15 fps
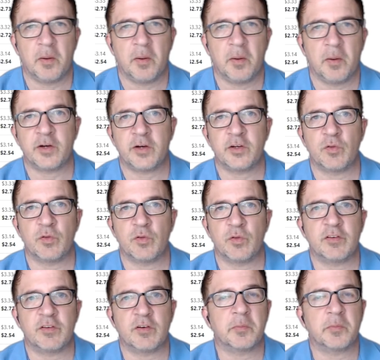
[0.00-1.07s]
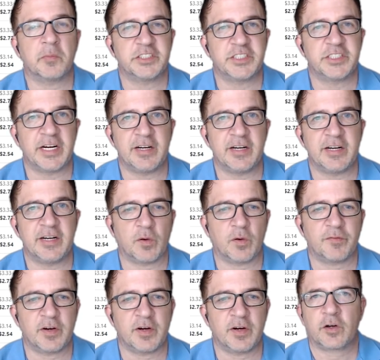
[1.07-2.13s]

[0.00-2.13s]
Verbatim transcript: Mind you, these numbers change often.